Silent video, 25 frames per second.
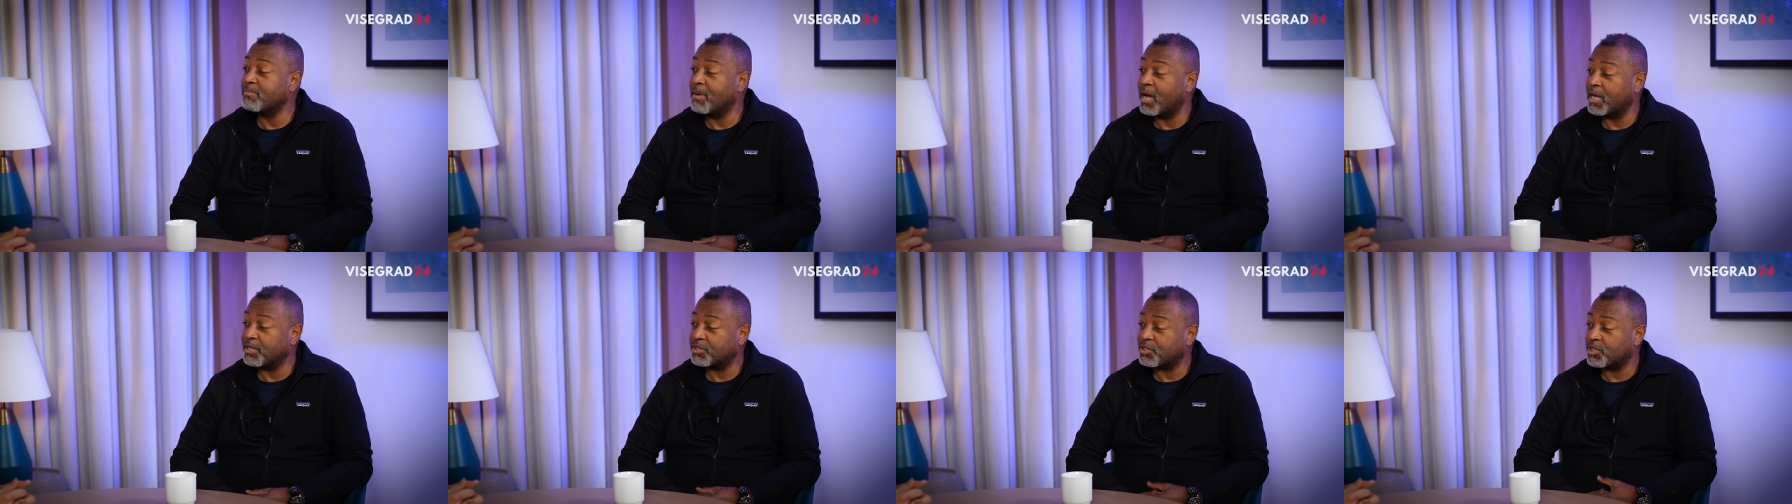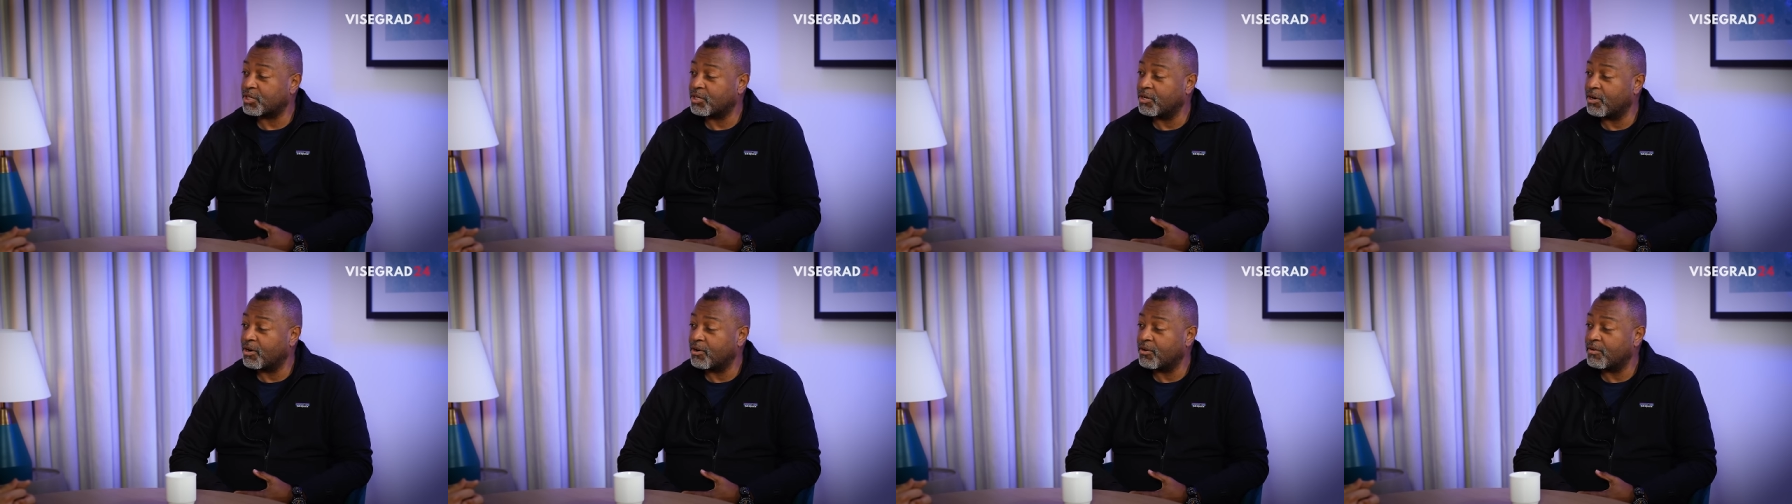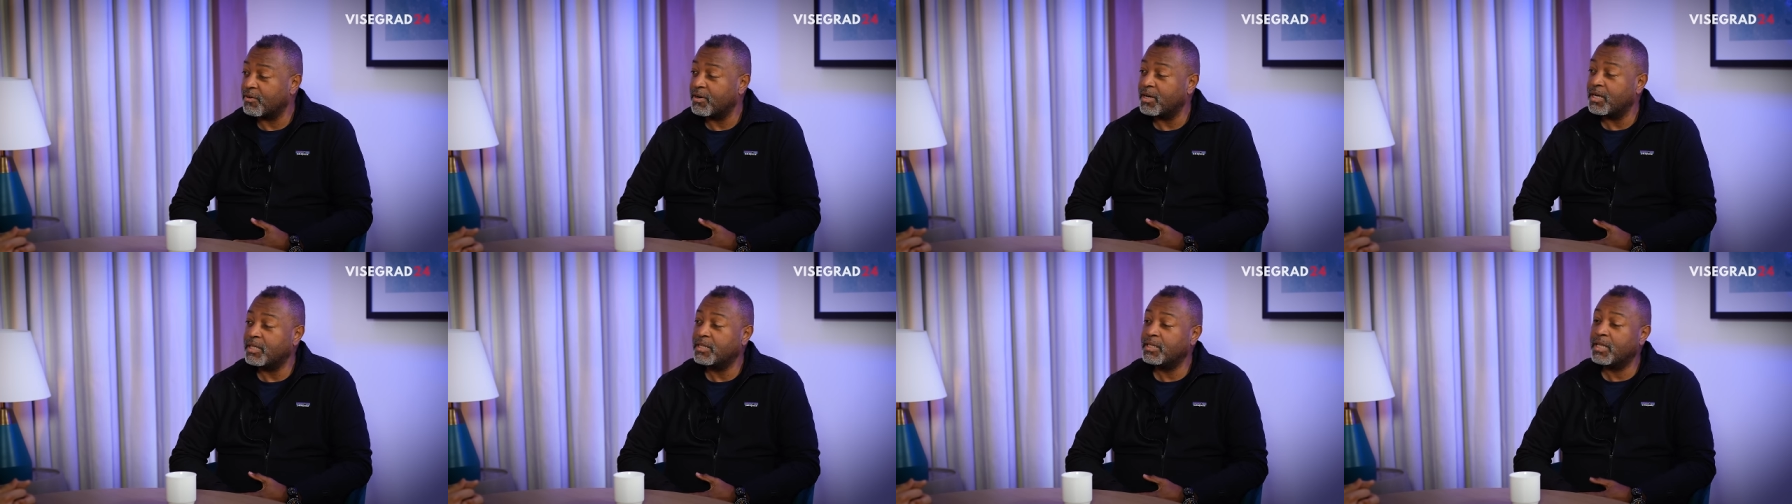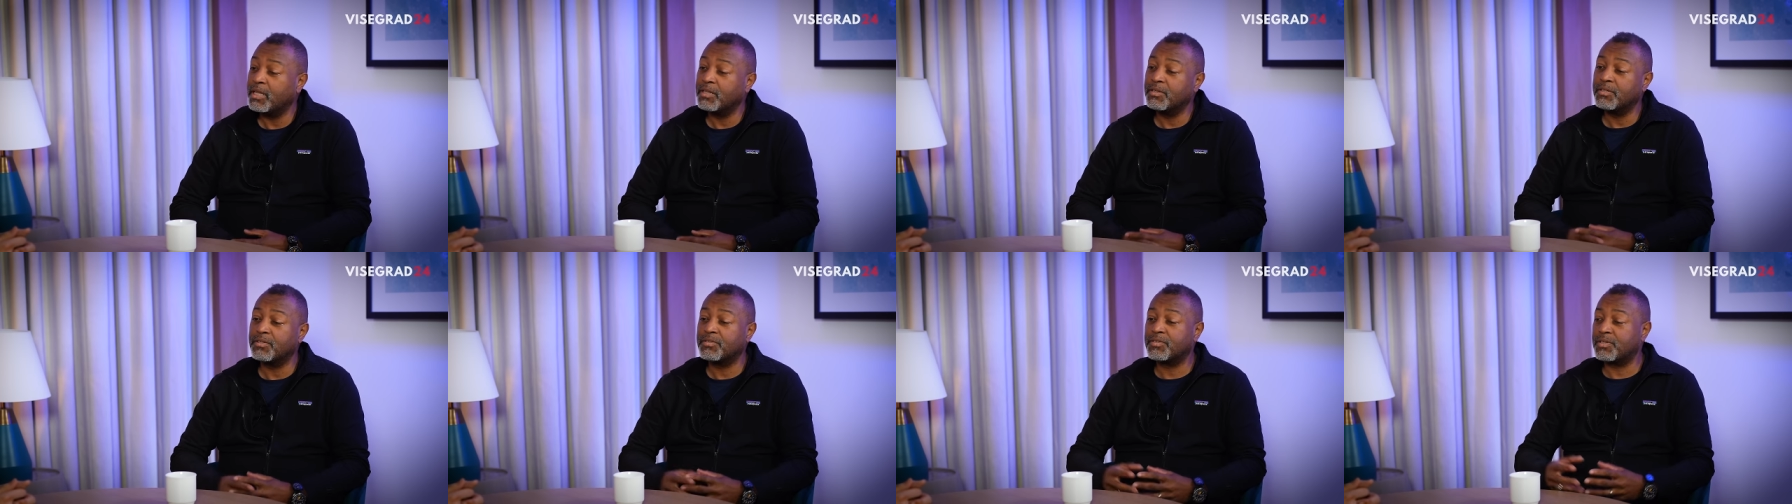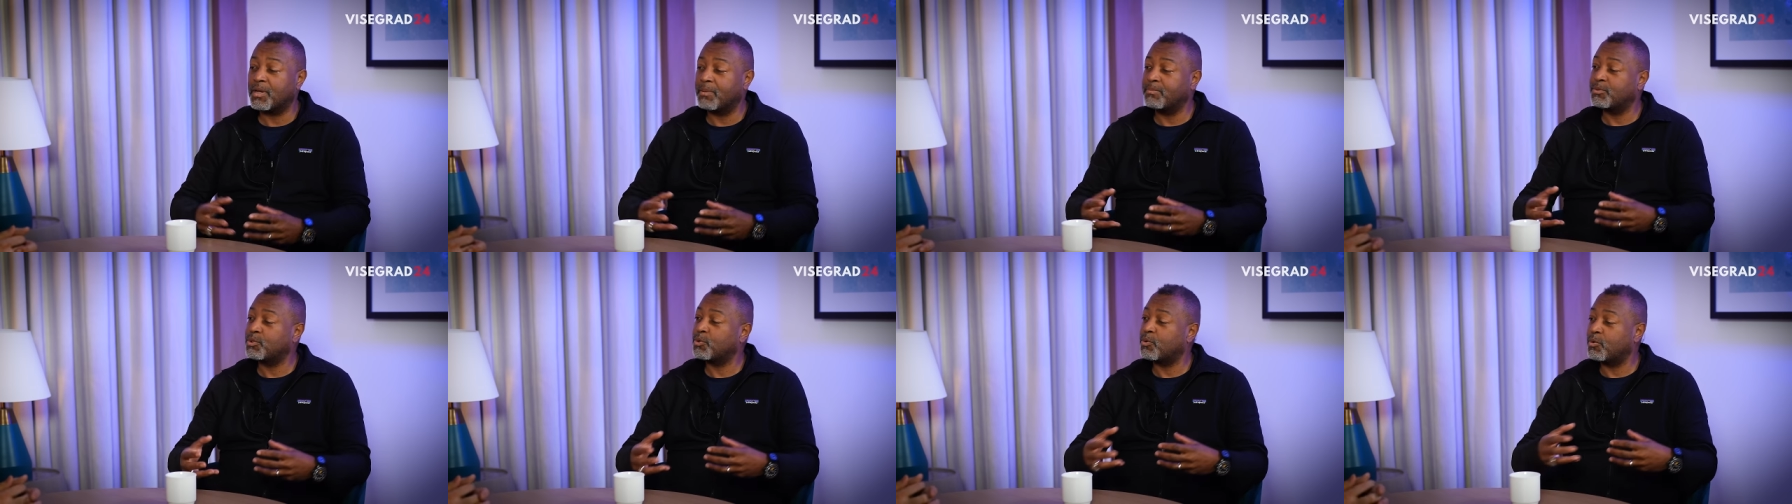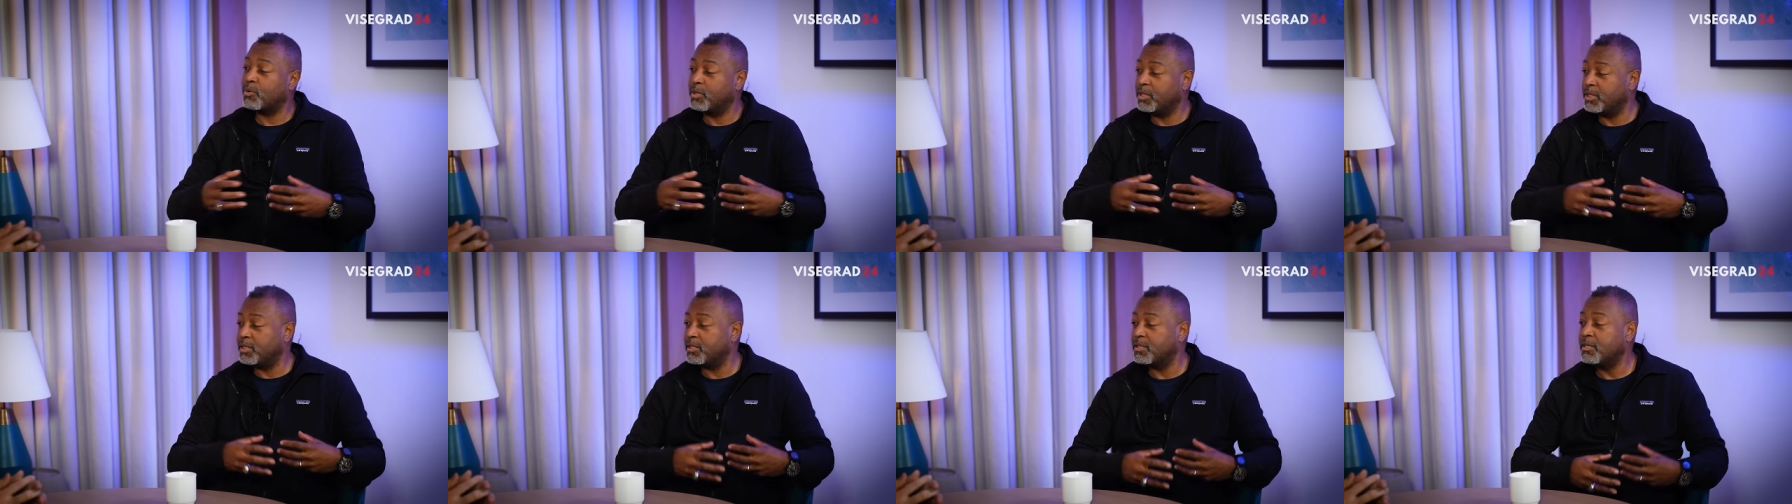massacre and then the
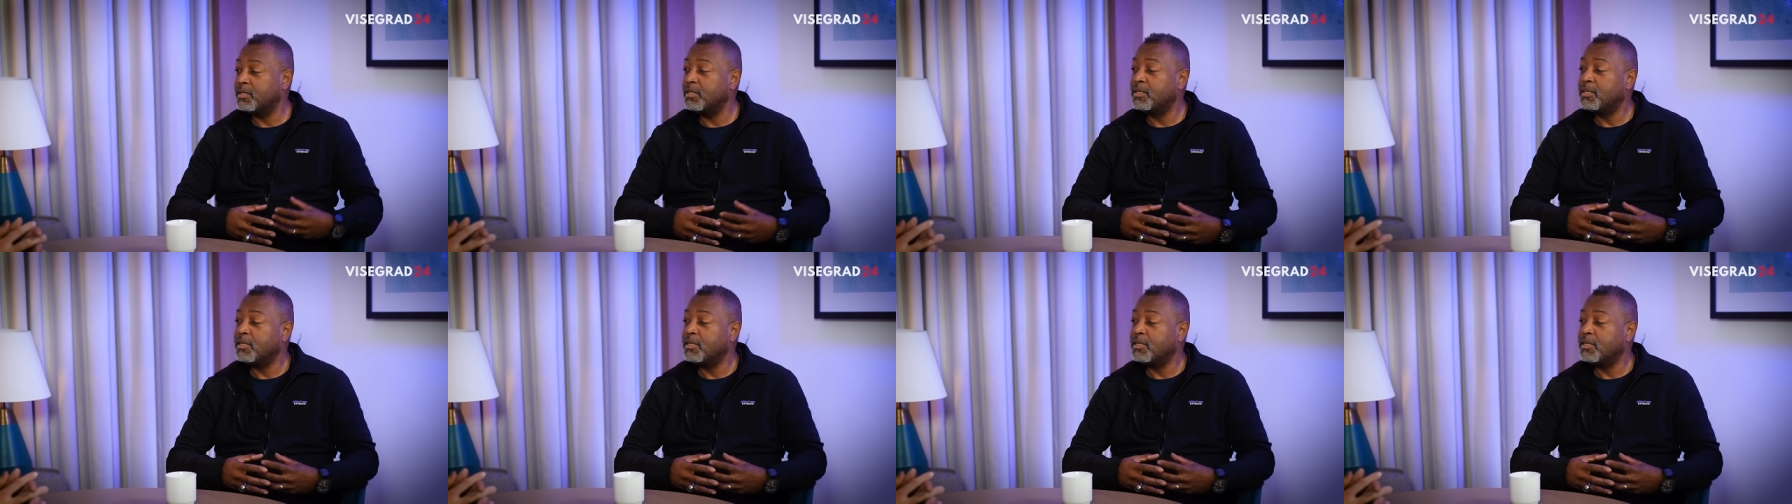subsequent